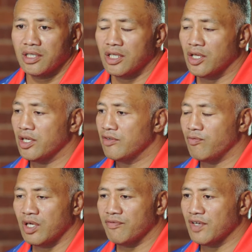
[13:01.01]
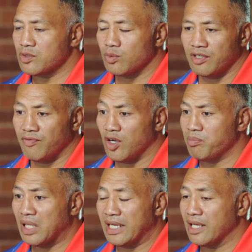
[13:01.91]
you know, if one of us, well, if I
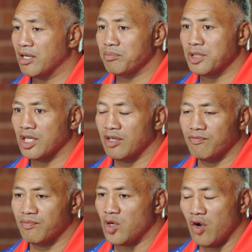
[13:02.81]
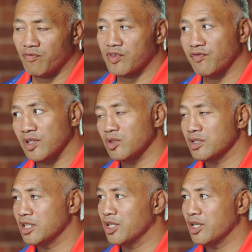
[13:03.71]
play up, you know, off the field, you